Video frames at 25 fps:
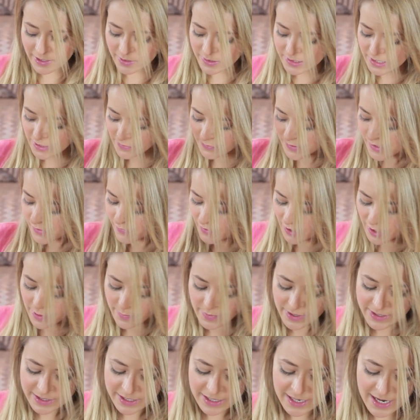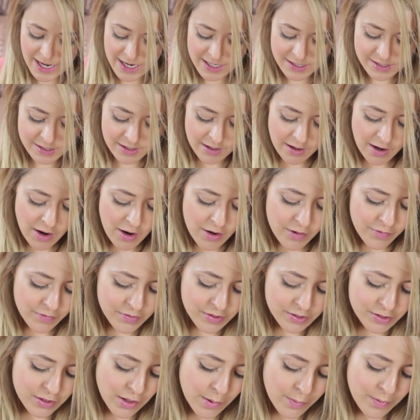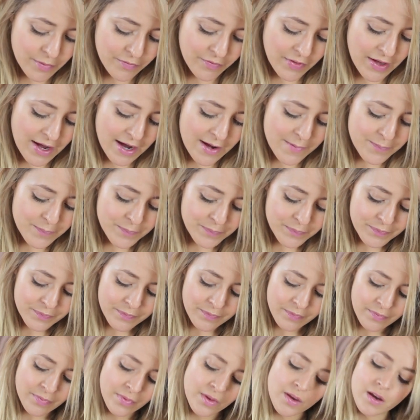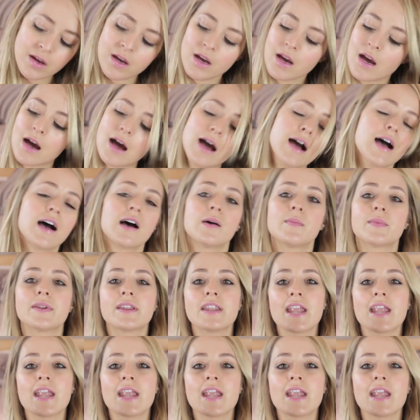I definitely recommend the Nectar over the top of that.